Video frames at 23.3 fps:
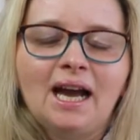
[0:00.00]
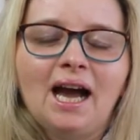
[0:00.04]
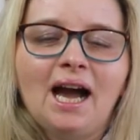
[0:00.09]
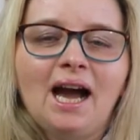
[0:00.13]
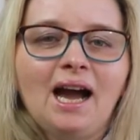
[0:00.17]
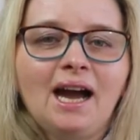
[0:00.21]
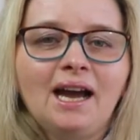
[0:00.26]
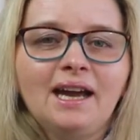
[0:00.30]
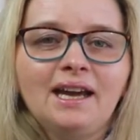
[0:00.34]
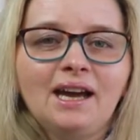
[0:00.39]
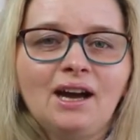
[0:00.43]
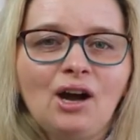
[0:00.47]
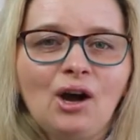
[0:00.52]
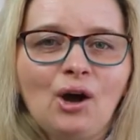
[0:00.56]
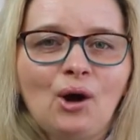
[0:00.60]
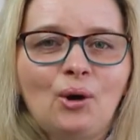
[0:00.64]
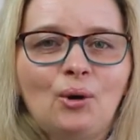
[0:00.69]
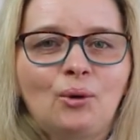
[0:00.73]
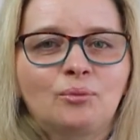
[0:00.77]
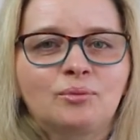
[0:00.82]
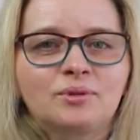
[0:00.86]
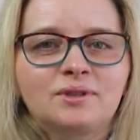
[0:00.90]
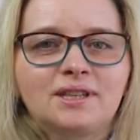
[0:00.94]
I
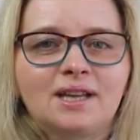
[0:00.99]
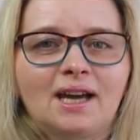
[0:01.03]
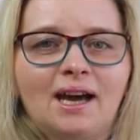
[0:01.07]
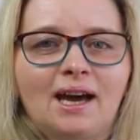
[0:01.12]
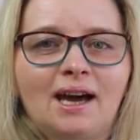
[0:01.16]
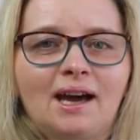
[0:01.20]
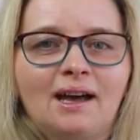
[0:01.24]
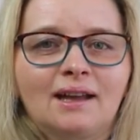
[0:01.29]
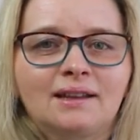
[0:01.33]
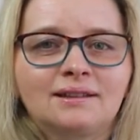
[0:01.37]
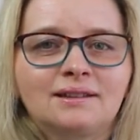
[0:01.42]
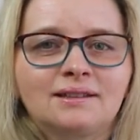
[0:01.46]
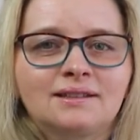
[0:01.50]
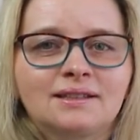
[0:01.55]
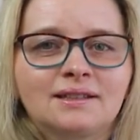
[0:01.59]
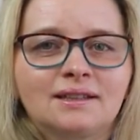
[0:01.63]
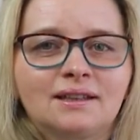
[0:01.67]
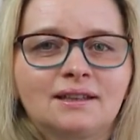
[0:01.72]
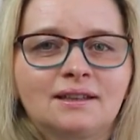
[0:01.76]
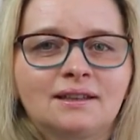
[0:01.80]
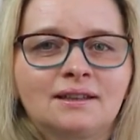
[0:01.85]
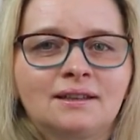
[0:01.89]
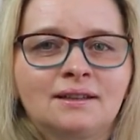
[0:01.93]
hope that
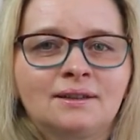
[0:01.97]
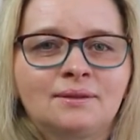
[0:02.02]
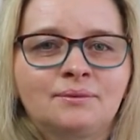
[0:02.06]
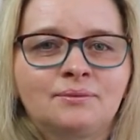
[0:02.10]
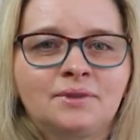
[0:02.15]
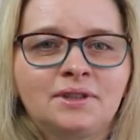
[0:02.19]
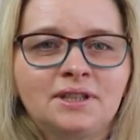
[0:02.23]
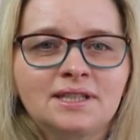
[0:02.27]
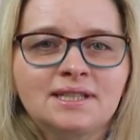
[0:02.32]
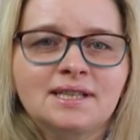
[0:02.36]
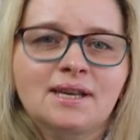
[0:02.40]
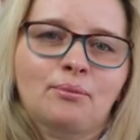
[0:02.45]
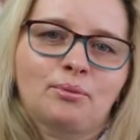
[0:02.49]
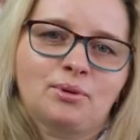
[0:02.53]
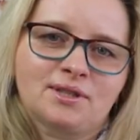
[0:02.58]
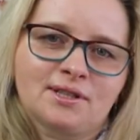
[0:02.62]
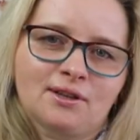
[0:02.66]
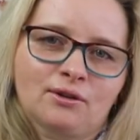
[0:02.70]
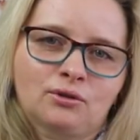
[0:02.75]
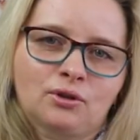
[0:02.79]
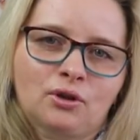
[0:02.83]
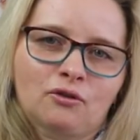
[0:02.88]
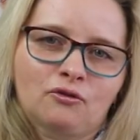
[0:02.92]
this
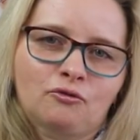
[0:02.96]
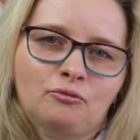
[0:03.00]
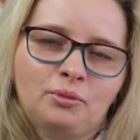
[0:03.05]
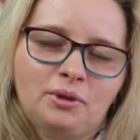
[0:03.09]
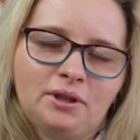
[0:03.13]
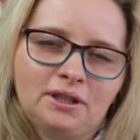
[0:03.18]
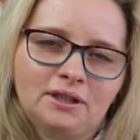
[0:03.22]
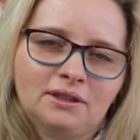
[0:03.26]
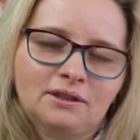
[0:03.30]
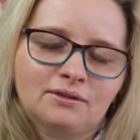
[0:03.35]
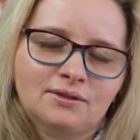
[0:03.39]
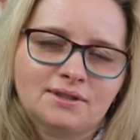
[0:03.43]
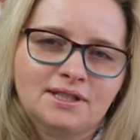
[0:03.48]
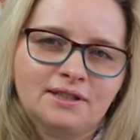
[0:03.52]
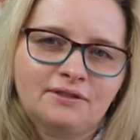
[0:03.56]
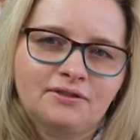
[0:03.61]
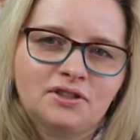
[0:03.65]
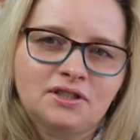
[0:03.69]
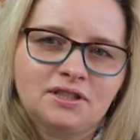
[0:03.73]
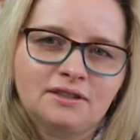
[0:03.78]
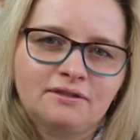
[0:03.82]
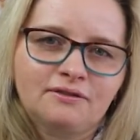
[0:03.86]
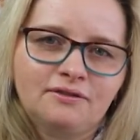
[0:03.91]
episode of Bea
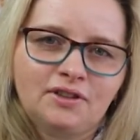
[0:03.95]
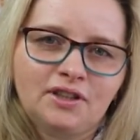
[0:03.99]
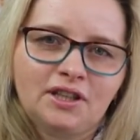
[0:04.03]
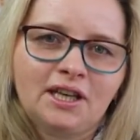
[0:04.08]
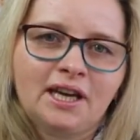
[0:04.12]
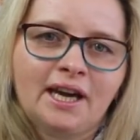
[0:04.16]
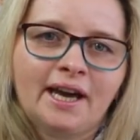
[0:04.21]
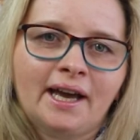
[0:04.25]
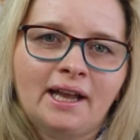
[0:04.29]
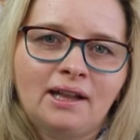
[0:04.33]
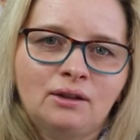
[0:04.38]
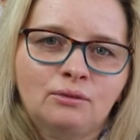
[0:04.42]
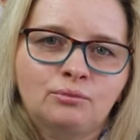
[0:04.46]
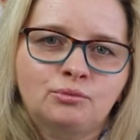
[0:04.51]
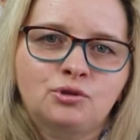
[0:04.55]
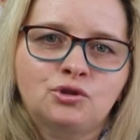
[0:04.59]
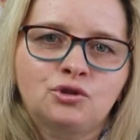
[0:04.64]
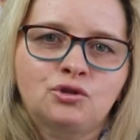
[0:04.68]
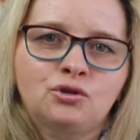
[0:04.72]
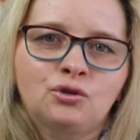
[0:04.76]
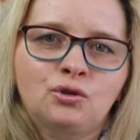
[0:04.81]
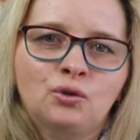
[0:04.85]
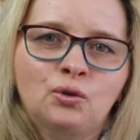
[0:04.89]
Inclusive TV
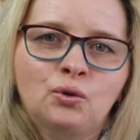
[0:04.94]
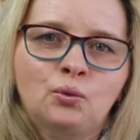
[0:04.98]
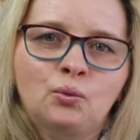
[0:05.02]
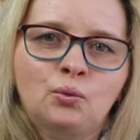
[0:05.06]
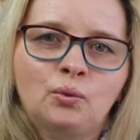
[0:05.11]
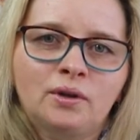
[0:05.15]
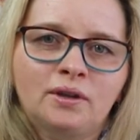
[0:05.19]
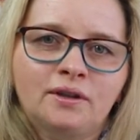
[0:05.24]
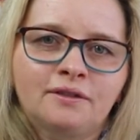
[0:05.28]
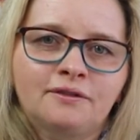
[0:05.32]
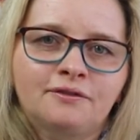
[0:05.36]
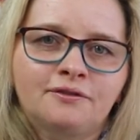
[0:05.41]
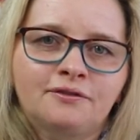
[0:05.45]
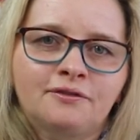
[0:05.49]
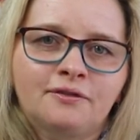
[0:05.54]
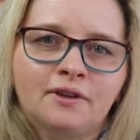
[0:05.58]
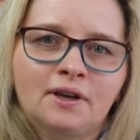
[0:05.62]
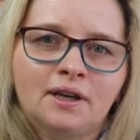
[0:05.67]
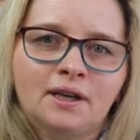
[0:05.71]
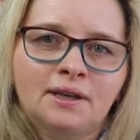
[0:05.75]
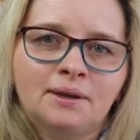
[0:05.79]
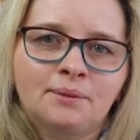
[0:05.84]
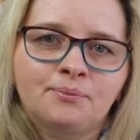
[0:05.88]
helped you with
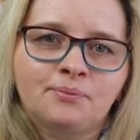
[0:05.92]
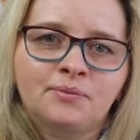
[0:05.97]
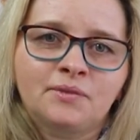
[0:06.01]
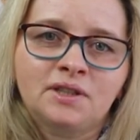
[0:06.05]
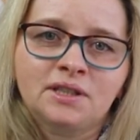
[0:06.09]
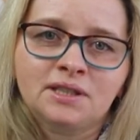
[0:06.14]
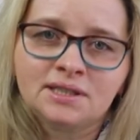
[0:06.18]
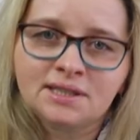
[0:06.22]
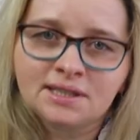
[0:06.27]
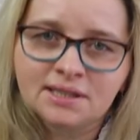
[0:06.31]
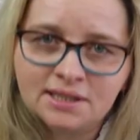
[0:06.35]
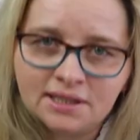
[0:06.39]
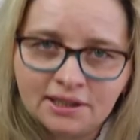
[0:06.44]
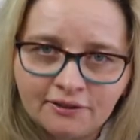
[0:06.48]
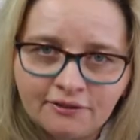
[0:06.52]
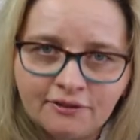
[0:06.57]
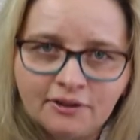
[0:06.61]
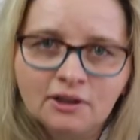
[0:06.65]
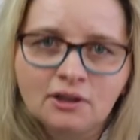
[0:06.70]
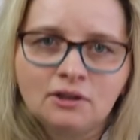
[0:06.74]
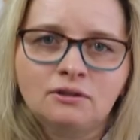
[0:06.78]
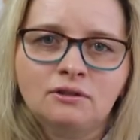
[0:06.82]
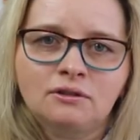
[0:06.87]
this
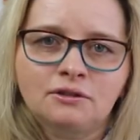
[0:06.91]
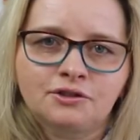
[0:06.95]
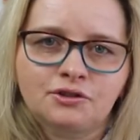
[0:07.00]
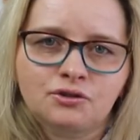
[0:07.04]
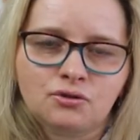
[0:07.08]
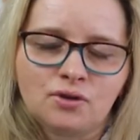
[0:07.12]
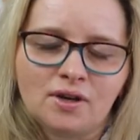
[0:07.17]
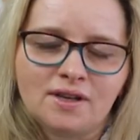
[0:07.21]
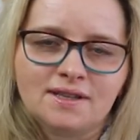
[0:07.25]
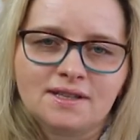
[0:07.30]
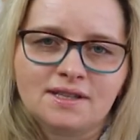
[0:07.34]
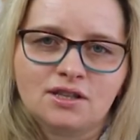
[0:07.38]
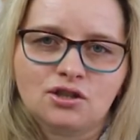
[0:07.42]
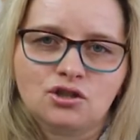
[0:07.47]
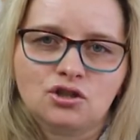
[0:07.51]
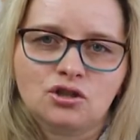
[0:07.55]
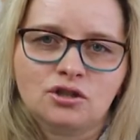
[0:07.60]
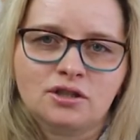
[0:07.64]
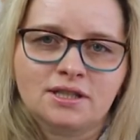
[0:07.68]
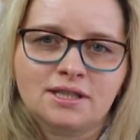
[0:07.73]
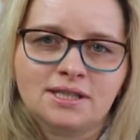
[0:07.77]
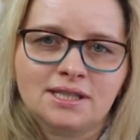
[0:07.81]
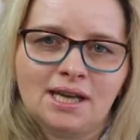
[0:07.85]
difficult
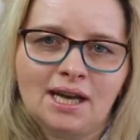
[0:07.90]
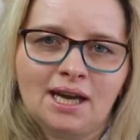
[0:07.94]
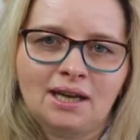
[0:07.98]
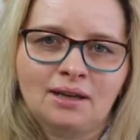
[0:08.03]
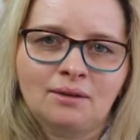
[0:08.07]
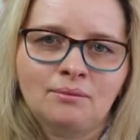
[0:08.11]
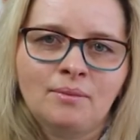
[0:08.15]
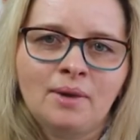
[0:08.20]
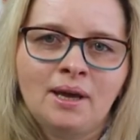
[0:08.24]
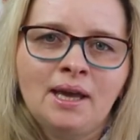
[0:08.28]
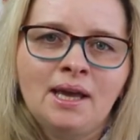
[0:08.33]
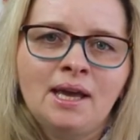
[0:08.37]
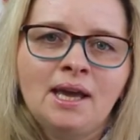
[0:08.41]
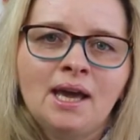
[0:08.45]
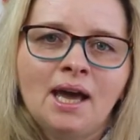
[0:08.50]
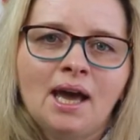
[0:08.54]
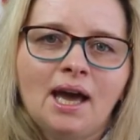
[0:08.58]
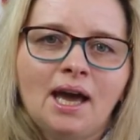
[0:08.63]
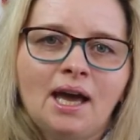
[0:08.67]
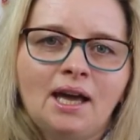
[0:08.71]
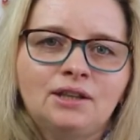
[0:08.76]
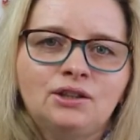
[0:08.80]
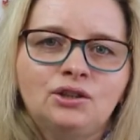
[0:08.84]
transition time,
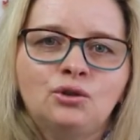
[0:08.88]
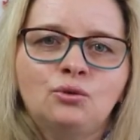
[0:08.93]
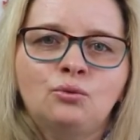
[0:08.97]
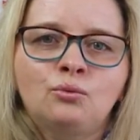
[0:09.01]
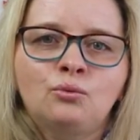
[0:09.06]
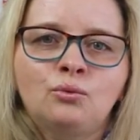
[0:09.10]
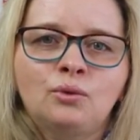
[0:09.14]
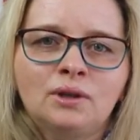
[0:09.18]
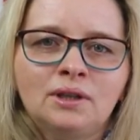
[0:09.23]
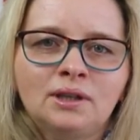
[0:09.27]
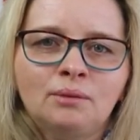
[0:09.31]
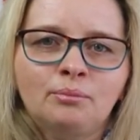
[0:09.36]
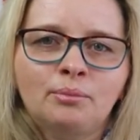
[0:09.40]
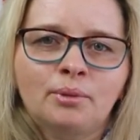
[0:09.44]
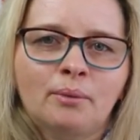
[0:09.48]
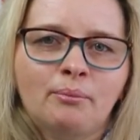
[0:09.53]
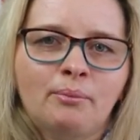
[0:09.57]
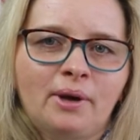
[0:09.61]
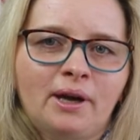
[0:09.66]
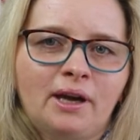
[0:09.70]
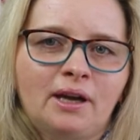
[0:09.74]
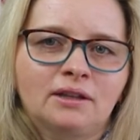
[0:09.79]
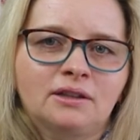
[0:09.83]
and you will
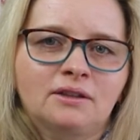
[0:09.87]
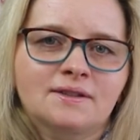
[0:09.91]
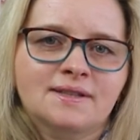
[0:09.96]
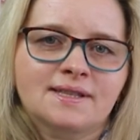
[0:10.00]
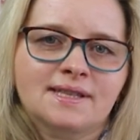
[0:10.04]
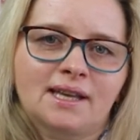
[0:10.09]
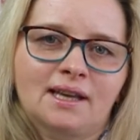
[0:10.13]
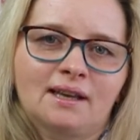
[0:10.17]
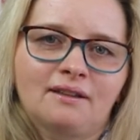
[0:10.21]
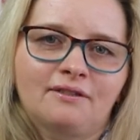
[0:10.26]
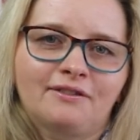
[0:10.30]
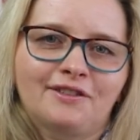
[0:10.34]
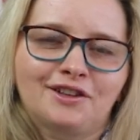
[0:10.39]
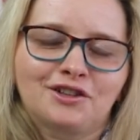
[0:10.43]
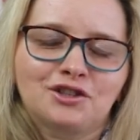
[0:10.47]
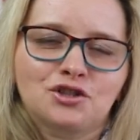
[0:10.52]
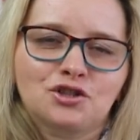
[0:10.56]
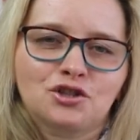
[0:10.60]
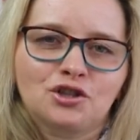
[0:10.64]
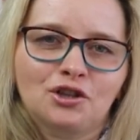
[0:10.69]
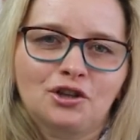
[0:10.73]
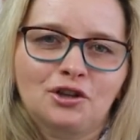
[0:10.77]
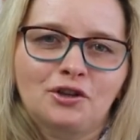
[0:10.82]
prepare yourself and
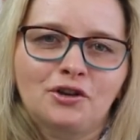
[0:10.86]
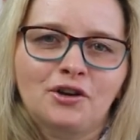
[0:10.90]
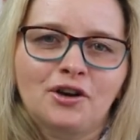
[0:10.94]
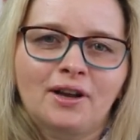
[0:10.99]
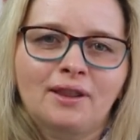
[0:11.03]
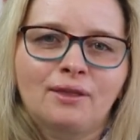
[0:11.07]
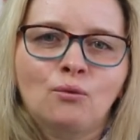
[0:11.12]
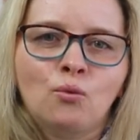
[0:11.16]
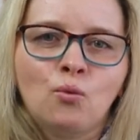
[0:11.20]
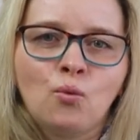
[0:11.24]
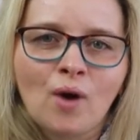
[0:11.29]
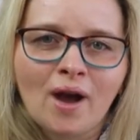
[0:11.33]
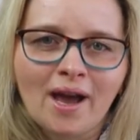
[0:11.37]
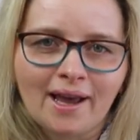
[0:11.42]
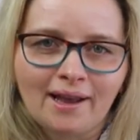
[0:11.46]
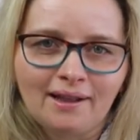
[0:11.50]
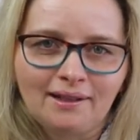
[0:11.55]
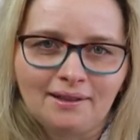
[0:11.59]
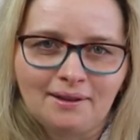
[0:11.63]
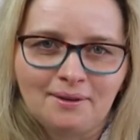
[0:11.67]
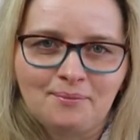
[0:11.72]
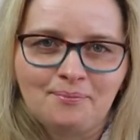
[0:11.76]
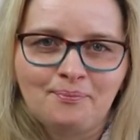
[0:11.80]
children
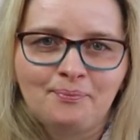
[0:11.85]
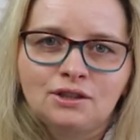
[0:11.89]
well.